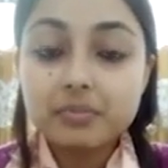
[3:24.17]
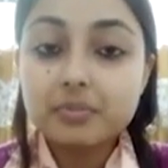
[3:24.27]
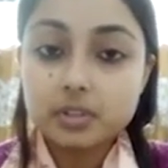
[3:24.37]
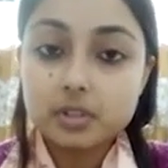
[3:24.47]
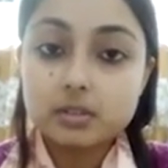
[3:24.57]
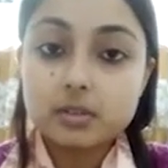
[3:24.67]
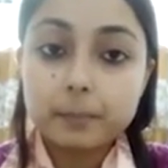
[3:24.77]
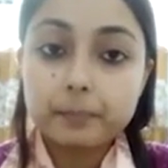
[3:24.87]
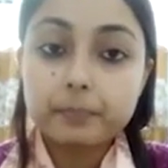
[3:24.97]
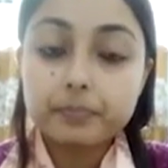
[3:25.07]
to give
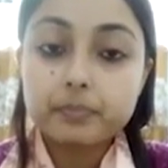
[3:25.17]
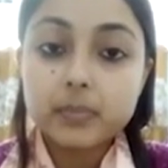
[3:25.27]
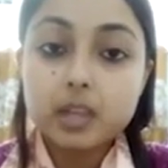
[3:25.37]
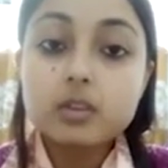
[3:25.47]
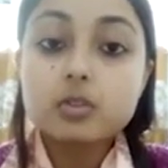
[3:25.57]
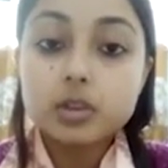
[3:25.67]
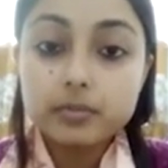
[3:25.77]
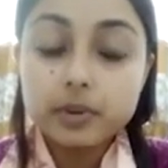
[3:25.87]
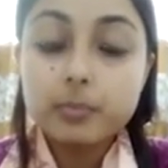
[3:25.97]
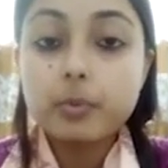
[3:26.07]
importance.
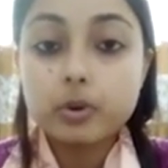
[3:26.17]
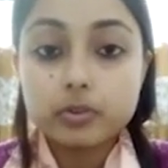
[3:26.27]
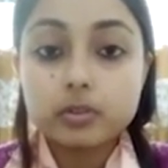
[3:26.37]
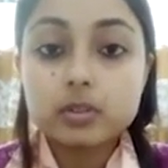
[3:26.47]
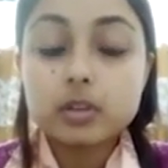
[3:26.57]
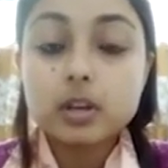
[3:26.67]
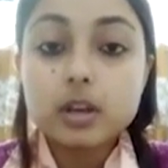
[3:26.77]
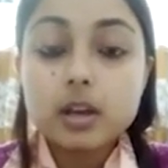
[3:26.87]
I repeat,